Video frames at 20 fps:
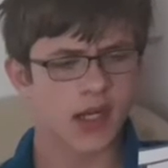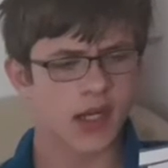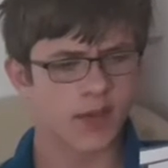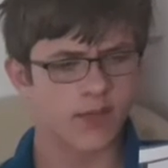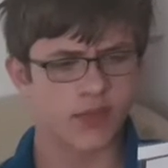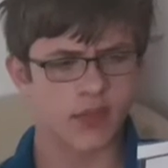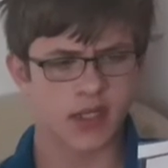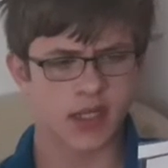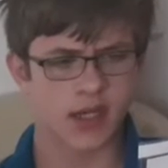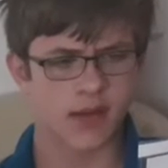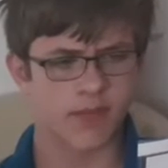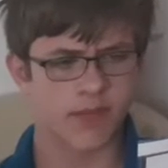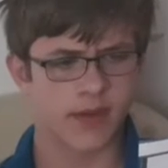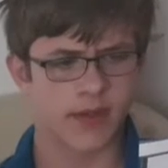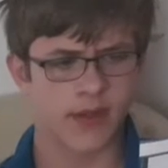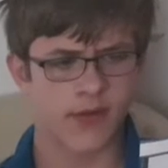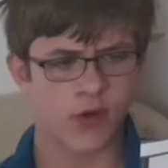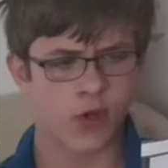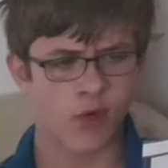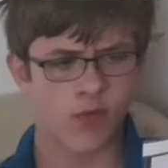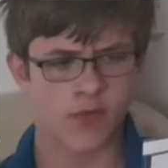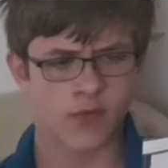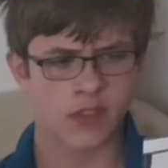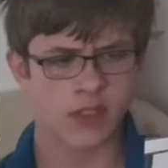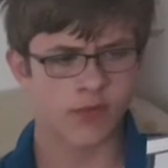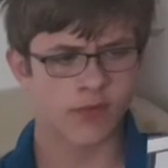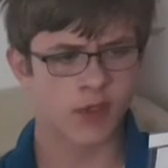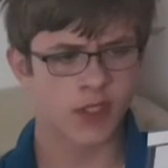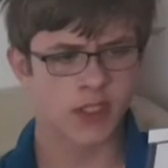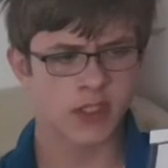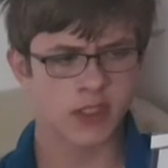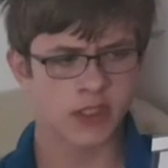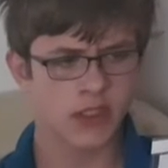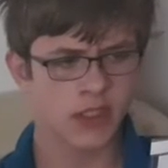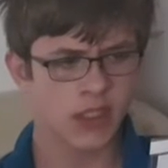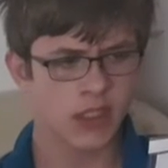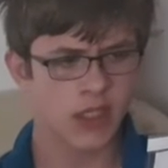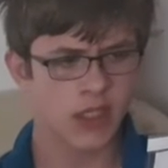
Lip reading: I put it in imperial for some reason.